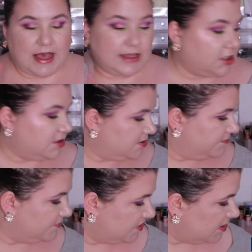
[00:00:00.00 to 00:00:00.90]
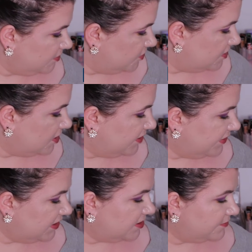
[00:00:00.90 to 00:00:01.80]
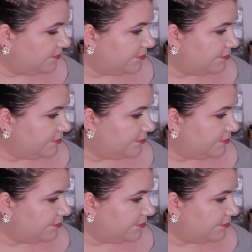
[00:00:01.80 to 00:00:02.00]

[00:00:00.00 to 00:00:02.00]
I got some use out of it.